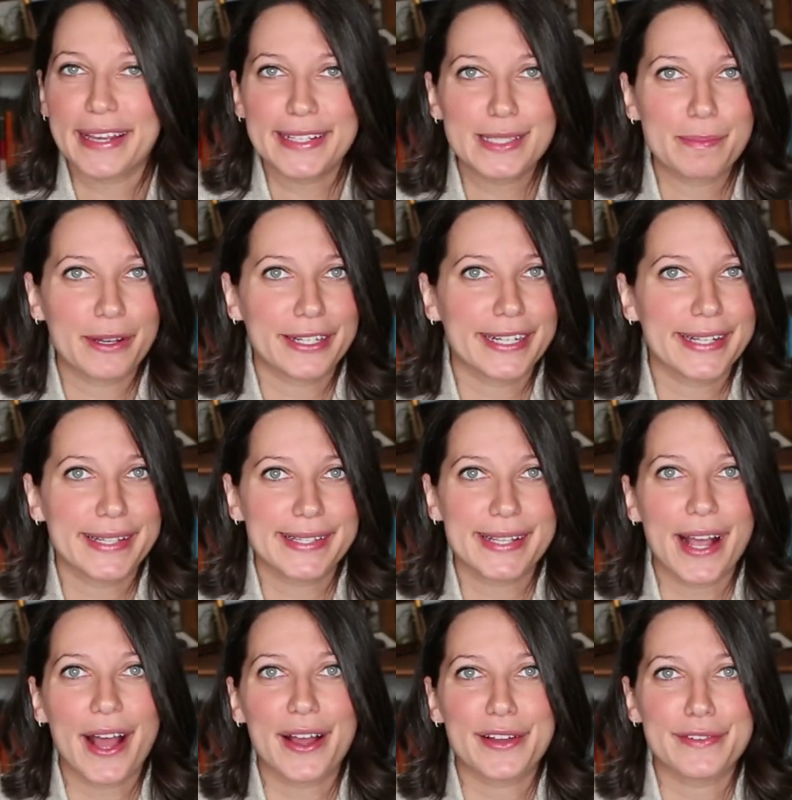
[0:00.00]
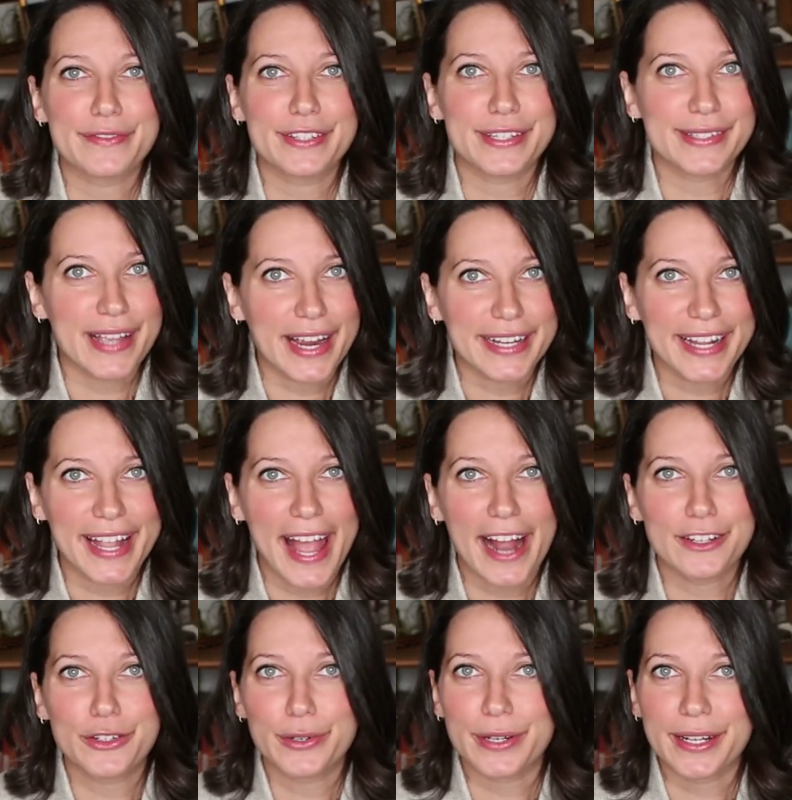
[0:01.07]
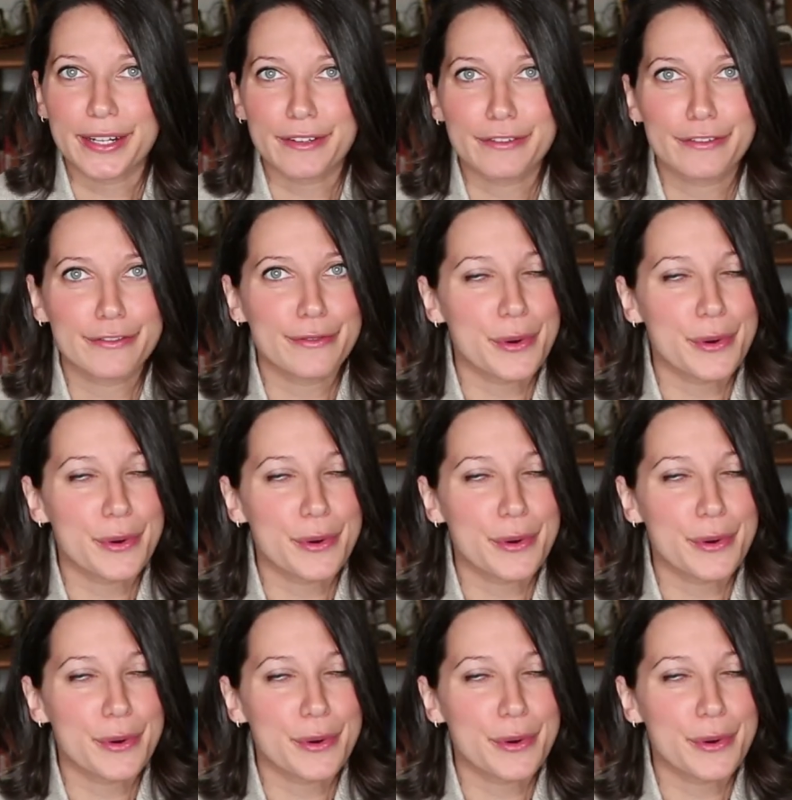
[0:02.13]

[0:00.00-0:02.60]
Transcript: experience of designing ad creative